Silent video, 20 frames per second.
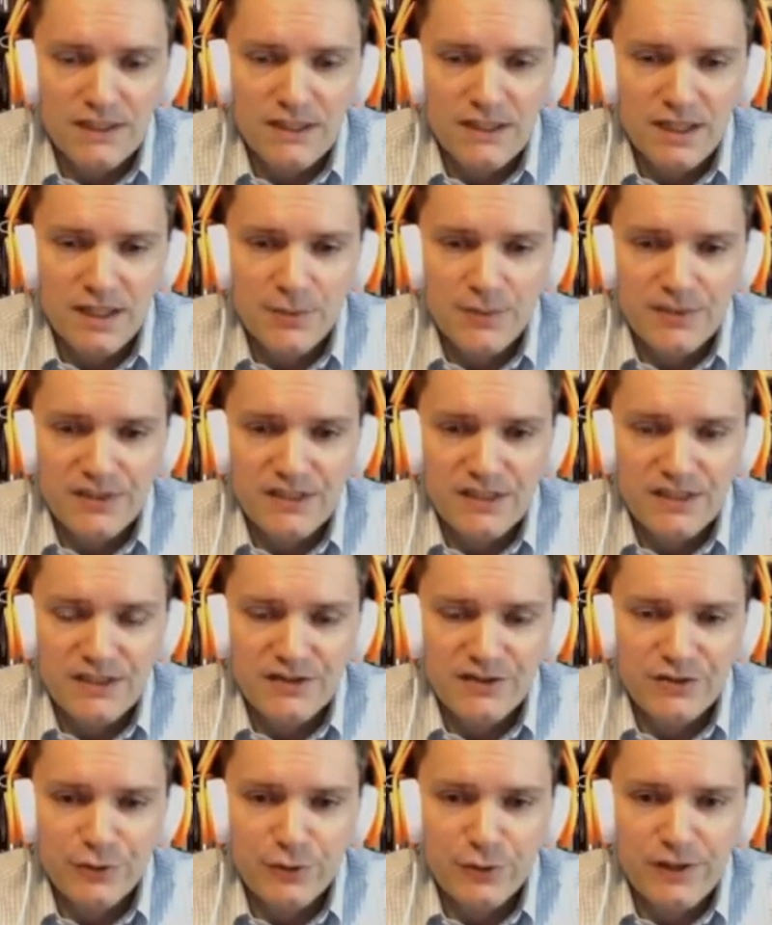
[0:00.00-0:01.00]
Because
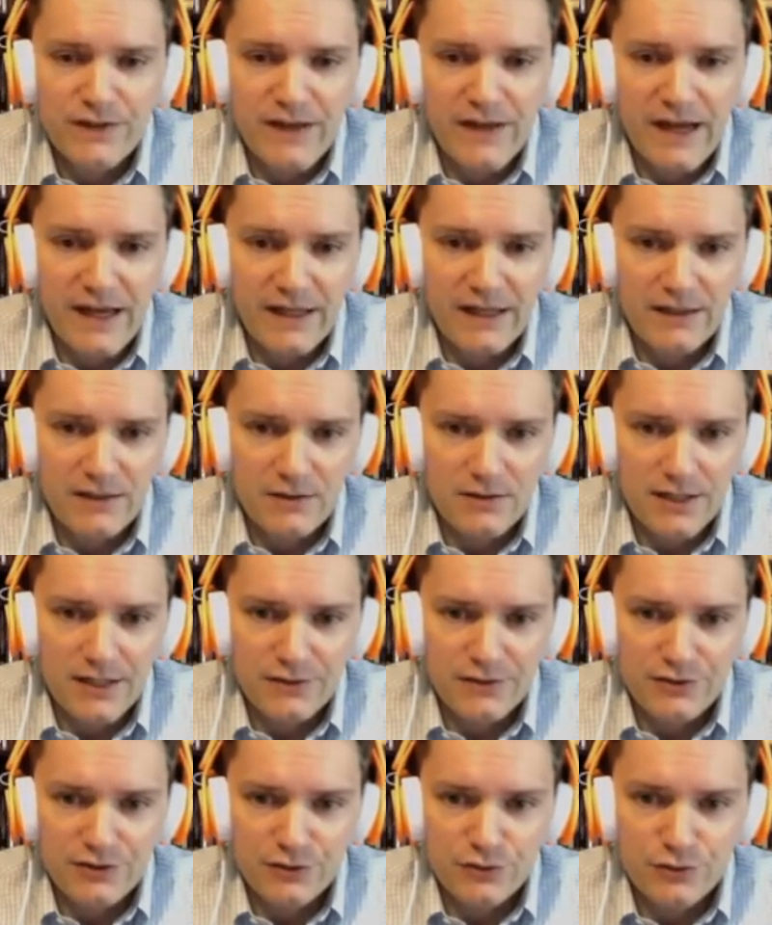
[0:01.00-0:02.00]
doing that
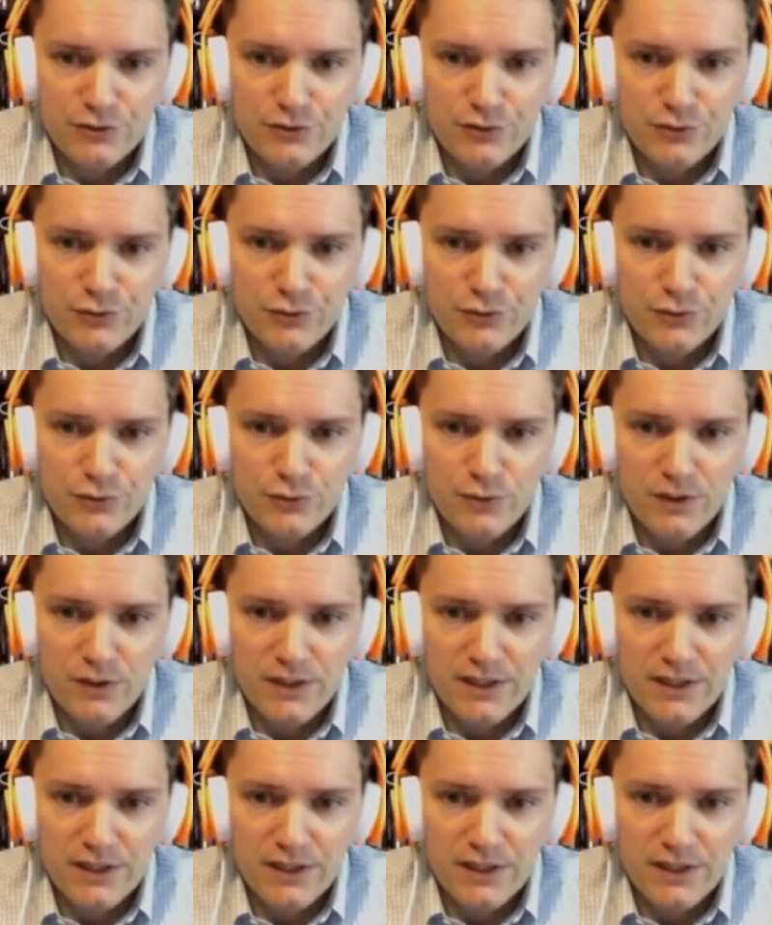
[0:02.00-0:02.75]
allows you to